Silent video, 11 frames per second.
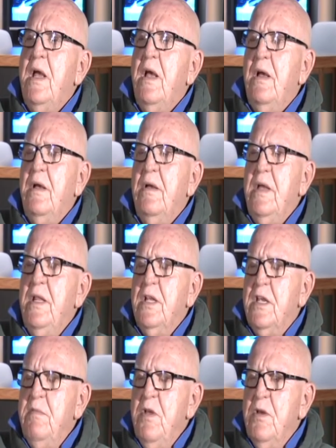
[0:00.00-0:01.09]
uh, in the
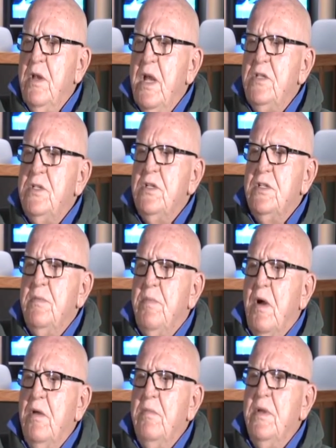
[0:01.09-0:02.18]
communications
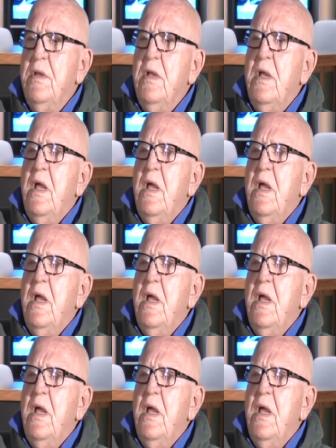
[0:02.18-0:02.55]
department,